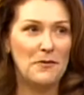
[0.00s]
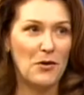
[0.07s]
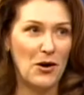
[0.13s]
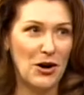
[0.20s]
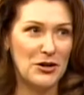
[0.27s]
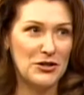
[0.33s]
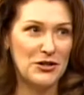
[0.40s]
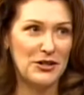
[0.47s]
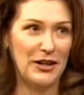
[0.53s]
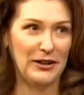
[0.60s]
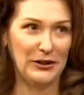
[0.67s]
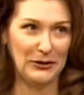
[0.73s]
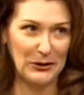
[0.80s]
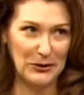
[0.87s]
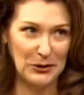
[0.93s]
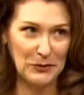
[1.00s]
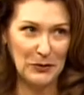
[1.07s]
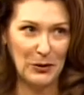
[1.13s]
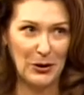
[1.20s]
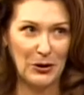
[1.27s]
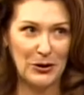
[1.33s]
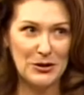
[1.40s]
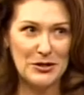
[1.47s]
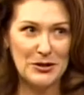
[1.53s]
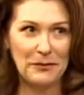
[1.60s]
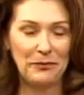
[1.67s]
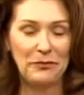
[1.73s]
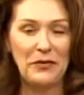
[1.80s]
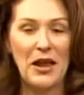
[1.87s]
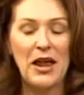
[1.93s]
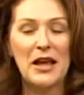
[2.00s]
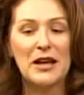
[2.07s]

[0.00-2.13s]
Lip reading: marsh and lagoon birds. Oh.